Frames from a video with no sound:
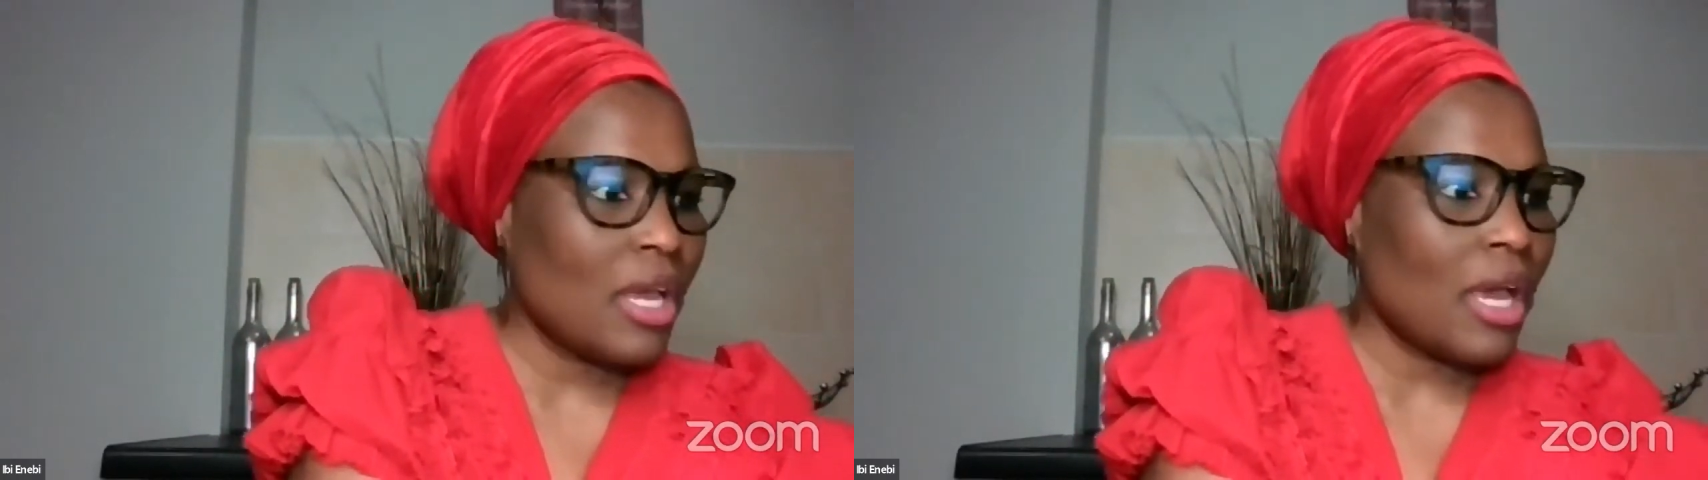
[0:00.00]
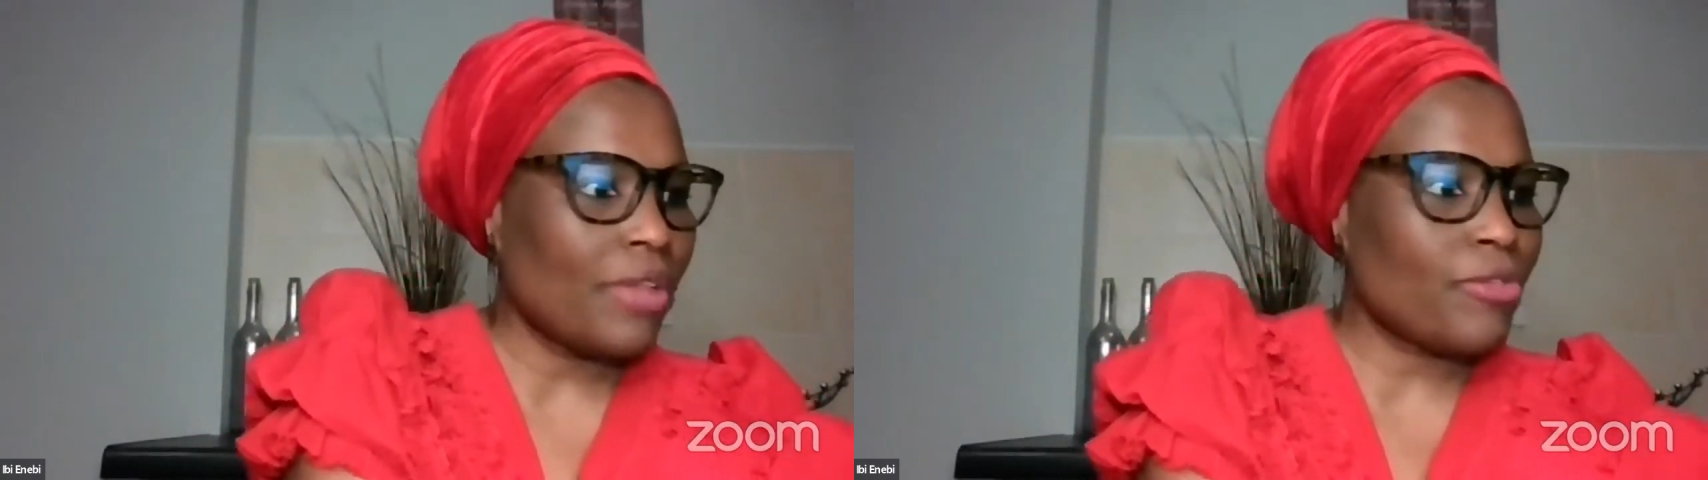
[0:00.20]

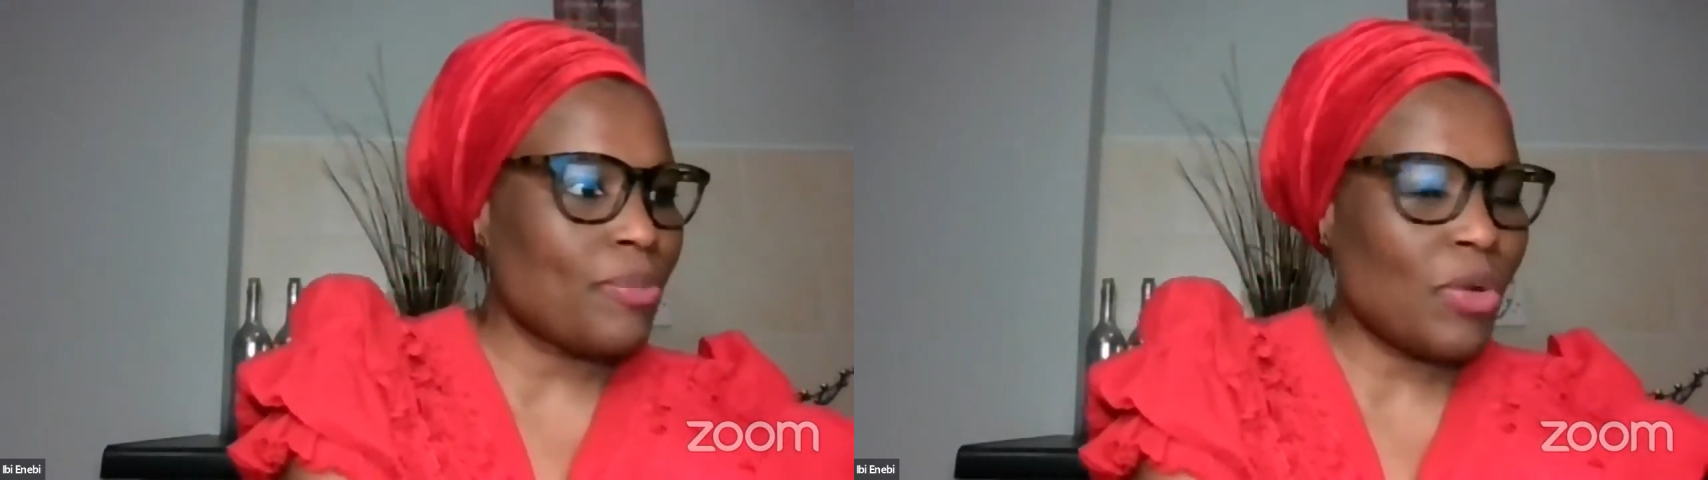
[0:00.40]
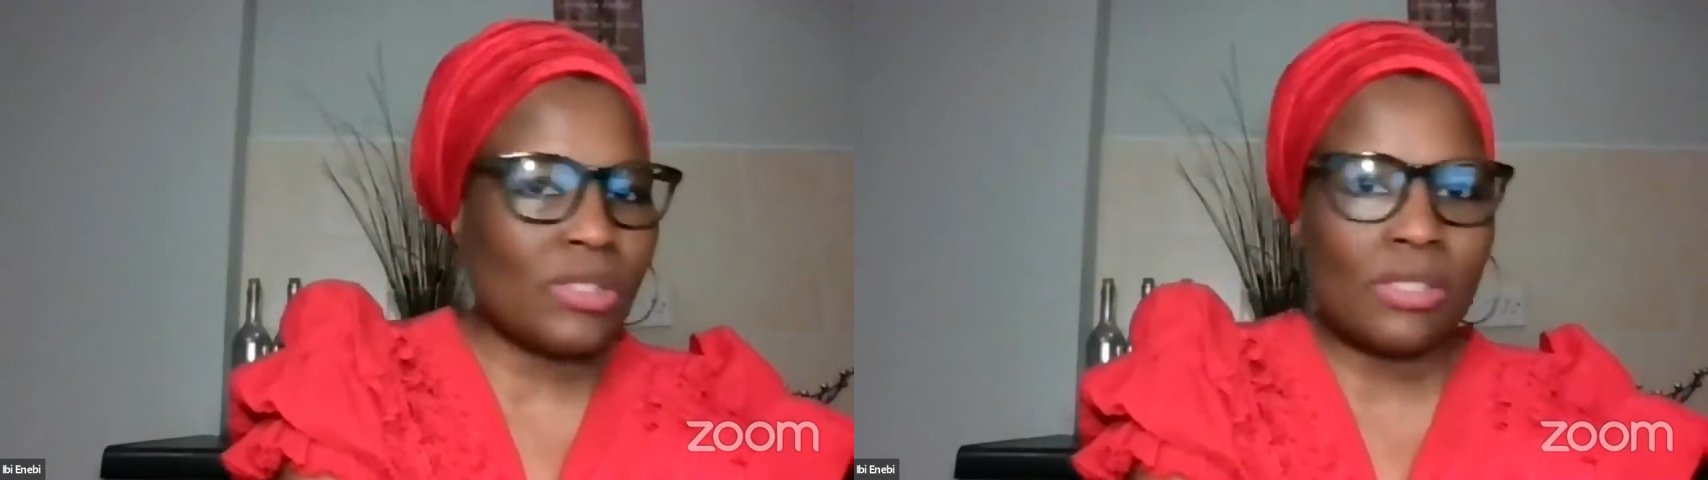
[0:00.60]
and the
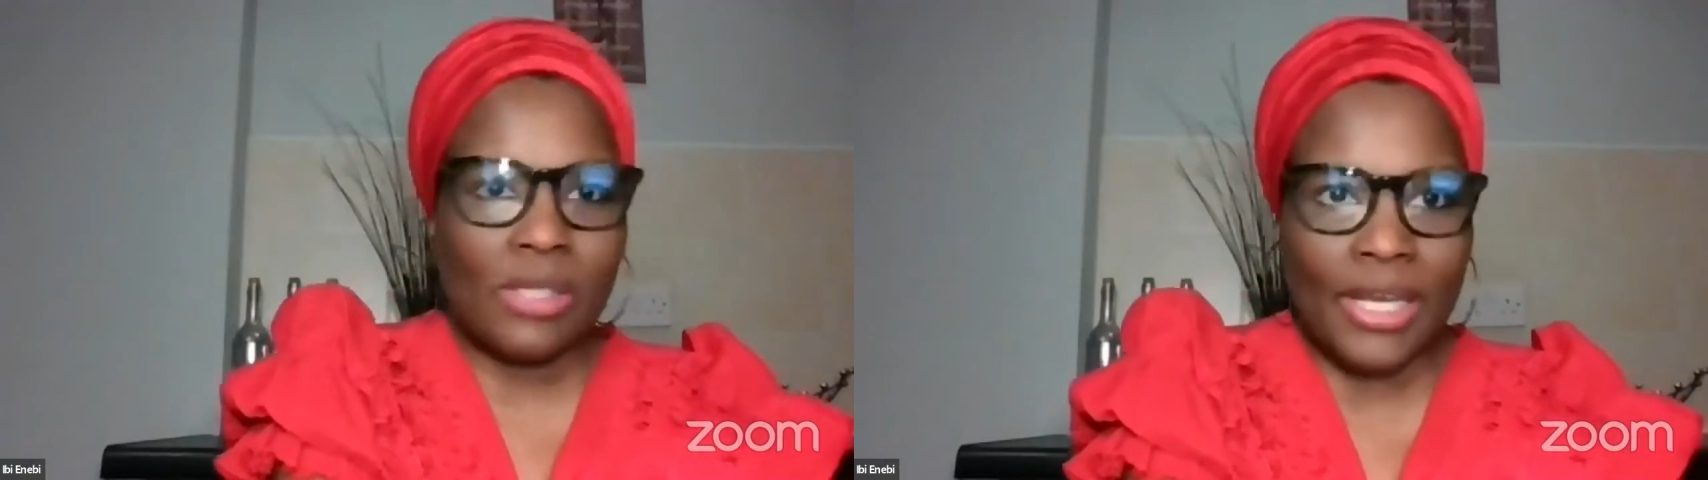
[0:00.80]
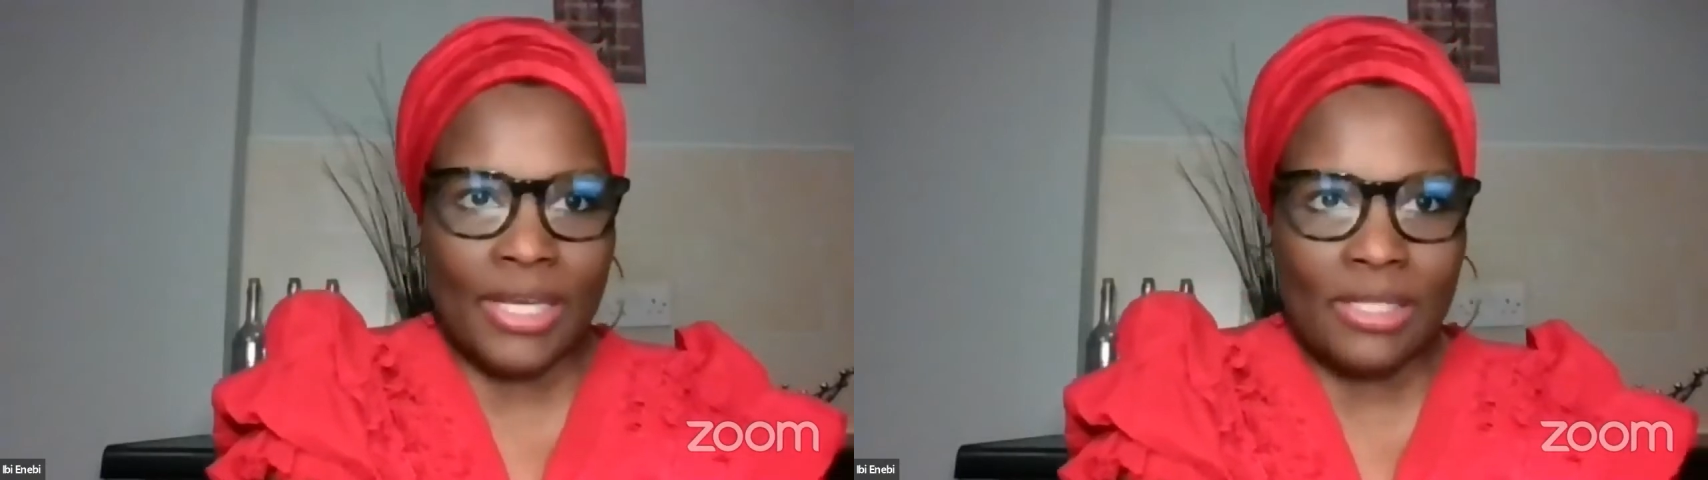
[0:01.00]
report
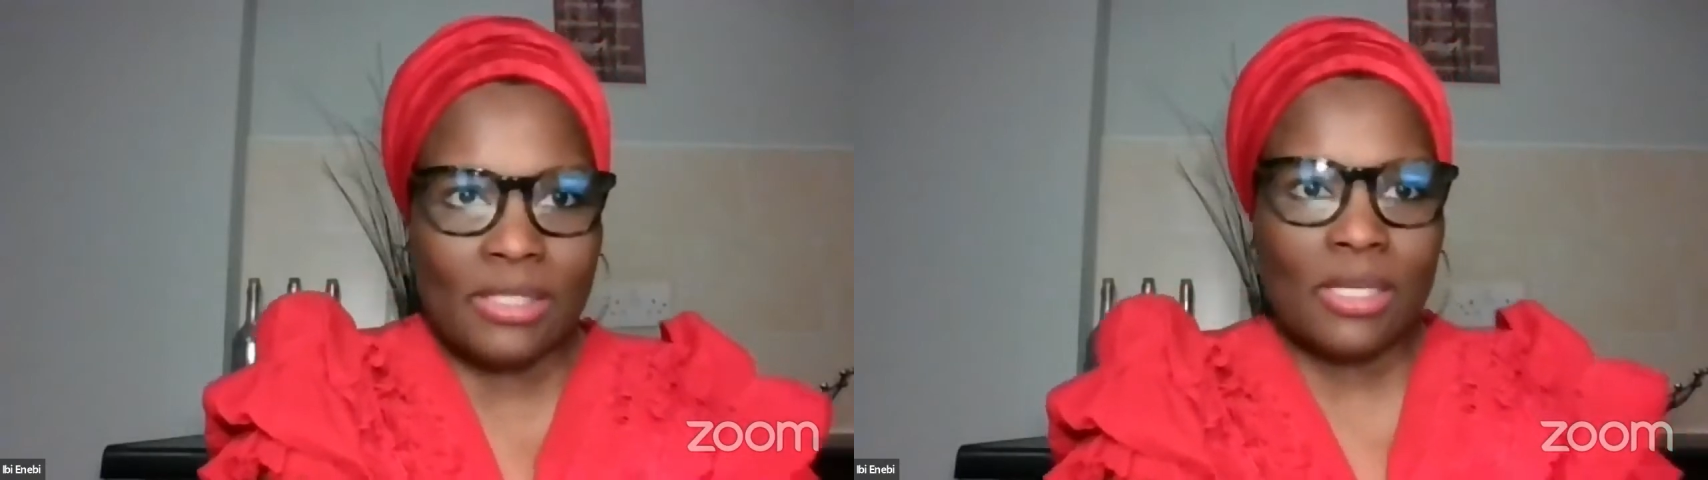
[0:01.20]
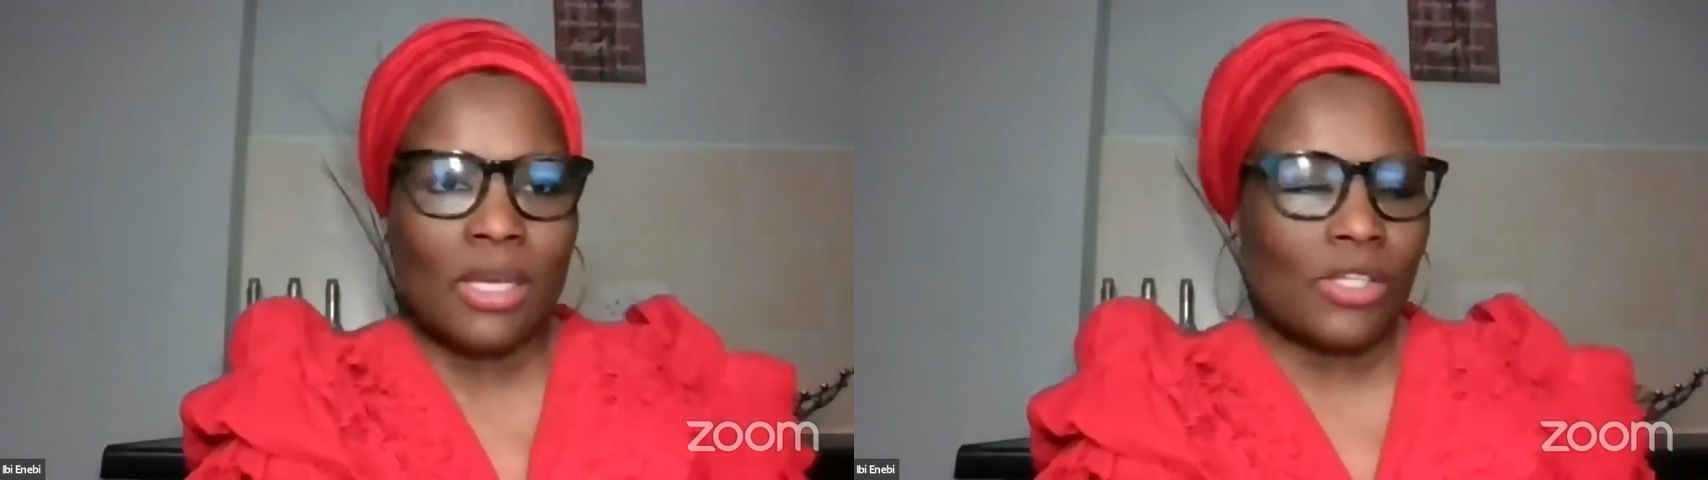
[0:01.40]

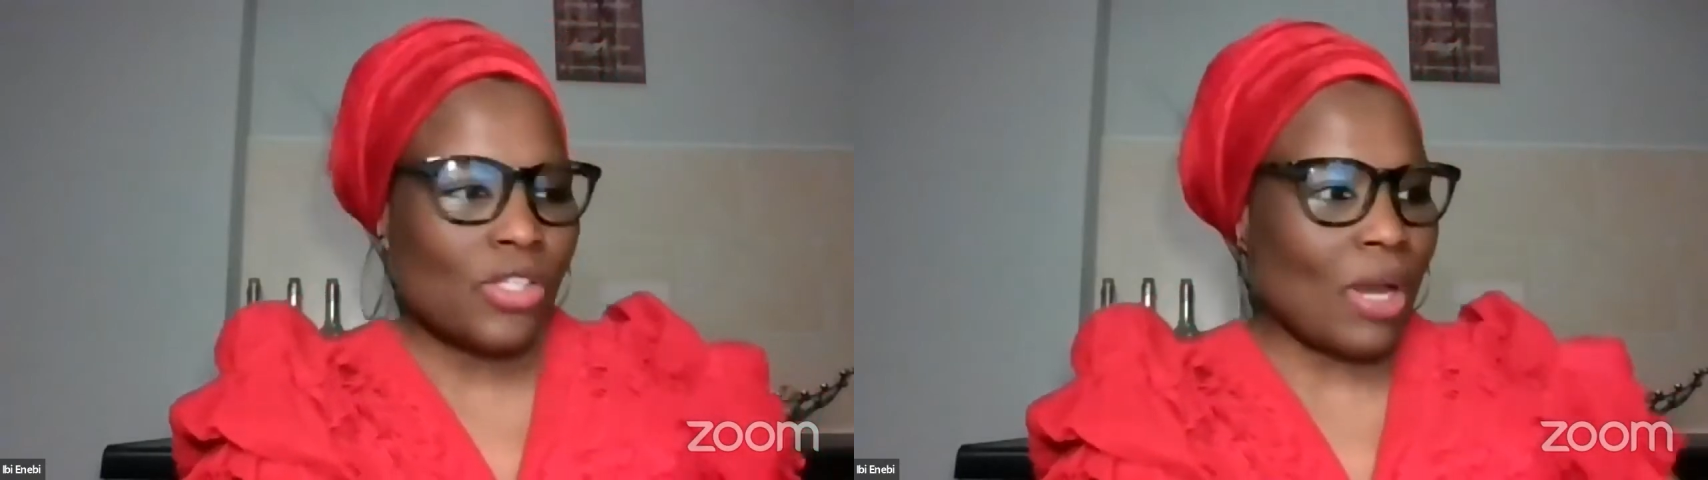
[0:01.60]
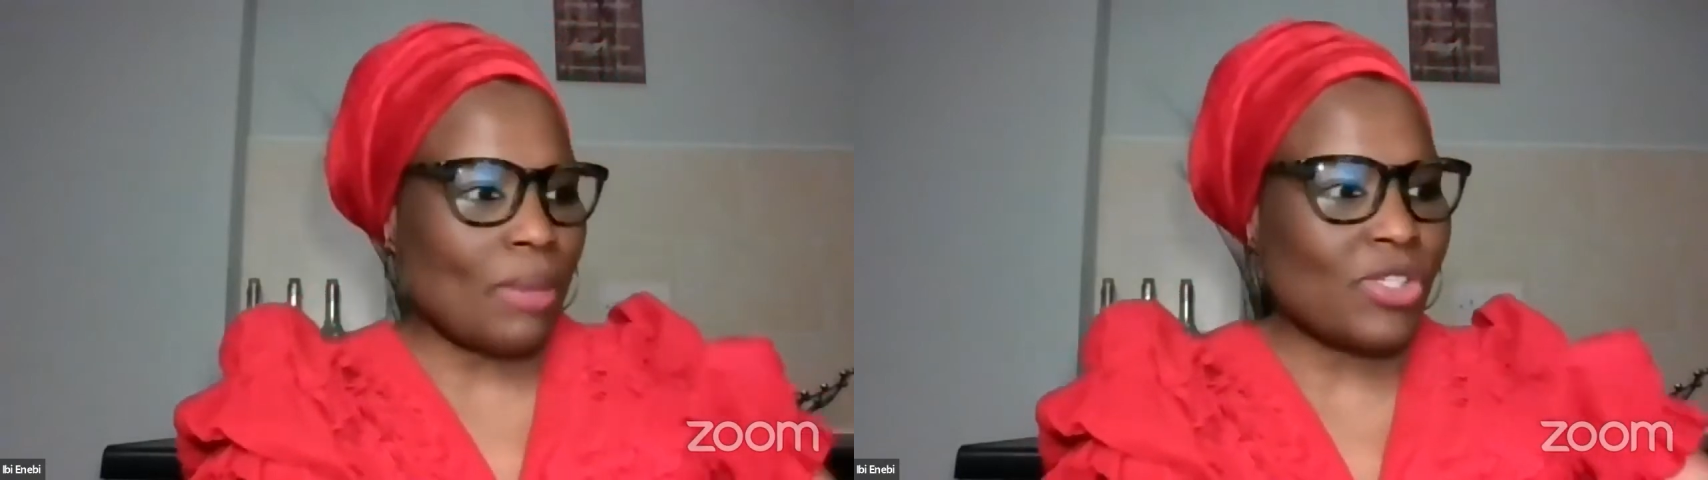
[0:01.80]
says
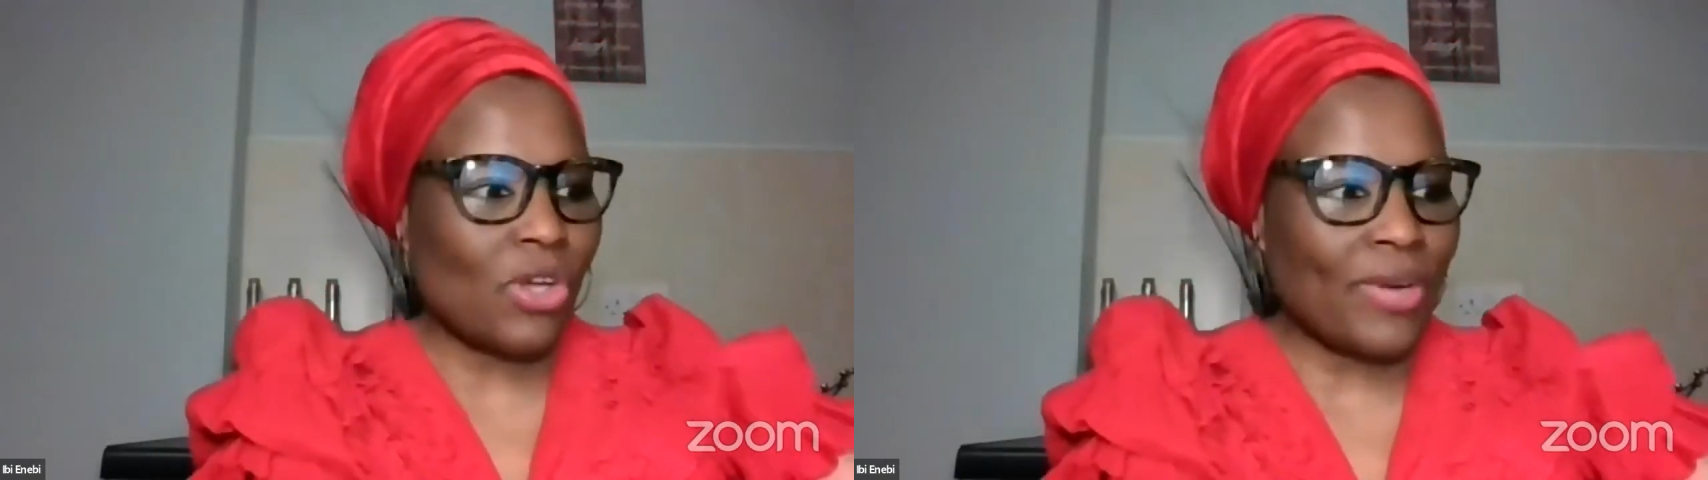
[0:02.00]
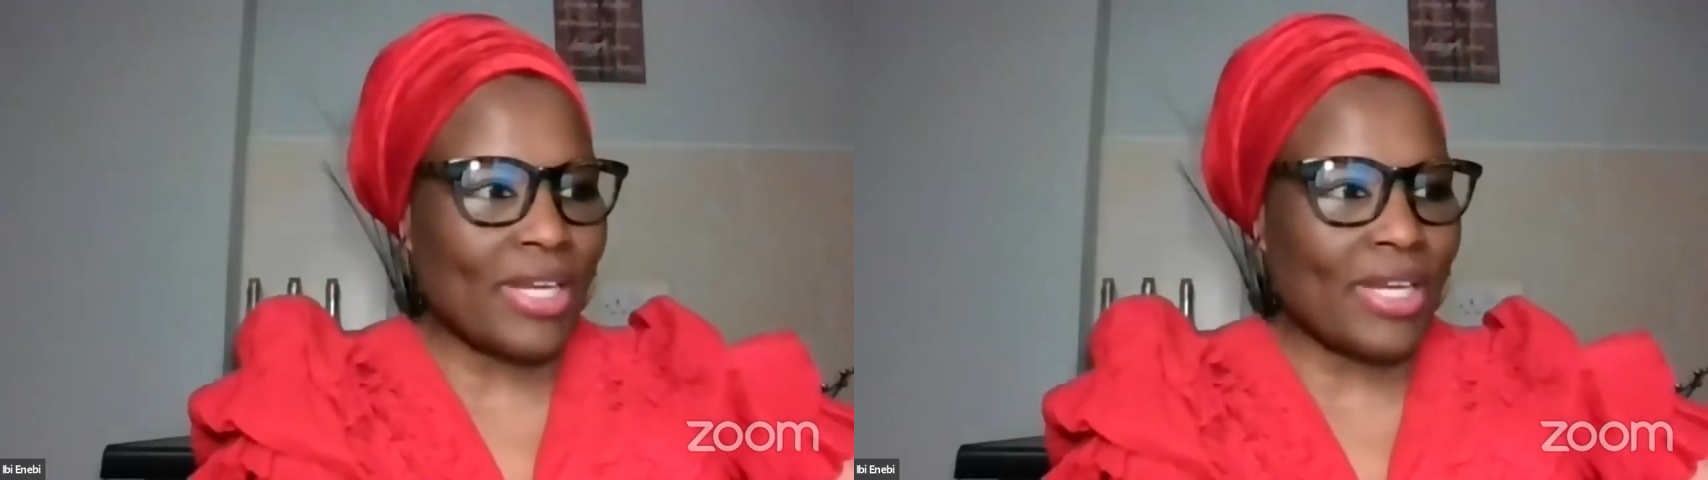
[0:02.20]
So I'm sorry,